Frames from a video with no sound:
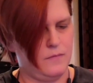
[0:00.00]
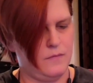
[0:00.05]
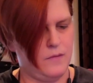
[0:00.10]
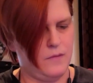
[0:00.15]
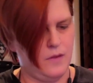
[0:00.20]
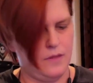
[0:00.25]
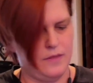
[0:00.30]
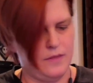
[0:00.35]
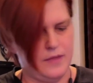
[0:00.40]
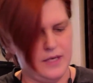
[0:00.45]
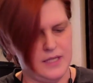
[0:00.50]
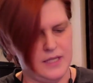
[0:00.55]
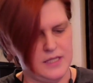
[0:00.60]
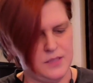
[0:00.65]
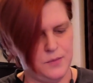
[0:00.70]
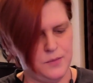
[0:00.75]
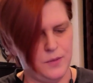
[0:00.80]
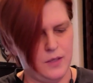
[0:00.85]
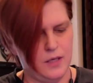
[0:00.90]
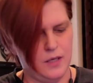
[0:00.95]

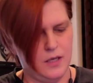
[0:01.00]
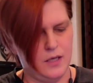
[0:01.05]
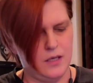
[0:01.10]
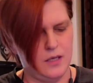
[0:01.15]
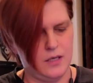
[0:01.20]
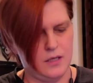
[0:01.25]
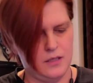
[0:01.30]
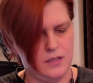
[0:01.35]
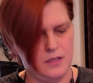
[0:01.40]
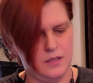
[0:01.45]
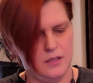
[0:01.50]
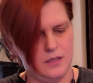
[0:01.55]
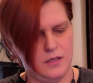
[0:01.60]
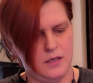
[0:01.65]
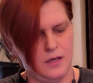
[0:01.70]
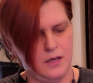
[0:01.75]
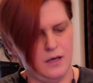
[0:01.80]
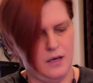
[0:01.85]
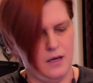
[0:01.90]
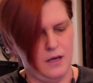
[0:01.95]
this one,
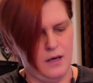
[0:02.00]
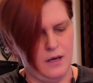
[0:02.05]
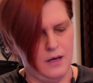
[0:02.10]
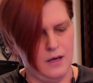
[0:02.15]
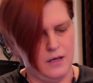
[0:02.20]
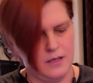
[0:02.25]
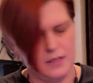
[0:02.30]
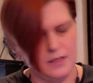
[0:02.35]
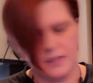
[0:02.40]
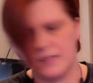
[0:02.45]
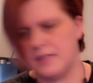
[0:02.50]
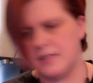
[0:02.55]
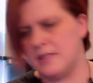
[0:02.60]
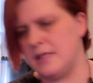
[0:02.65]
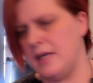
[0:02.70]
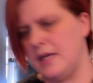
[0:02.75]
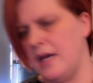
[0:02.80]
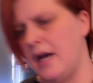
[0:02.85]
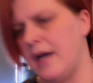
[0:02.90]
let's see, I